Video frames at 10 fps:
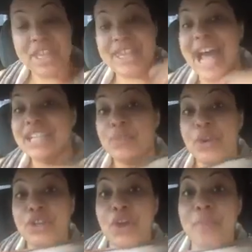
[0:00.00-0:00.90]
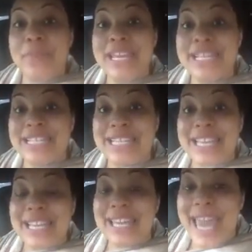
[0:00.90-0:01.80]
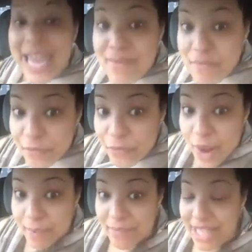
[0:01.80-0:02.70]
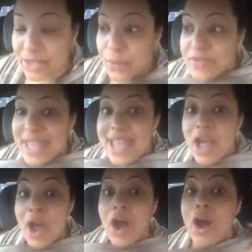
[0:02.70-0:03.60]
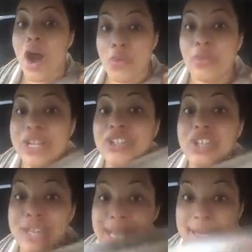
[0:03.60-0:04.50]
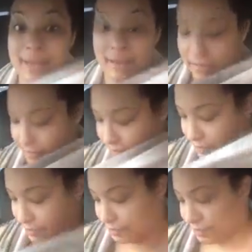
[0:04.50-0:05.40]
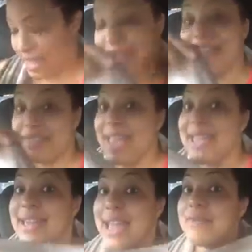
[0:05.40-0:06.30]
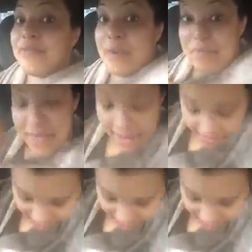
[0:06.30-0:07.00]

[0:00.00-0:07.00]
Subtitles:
That's where Europeans came from. That's where they originated. They came from them.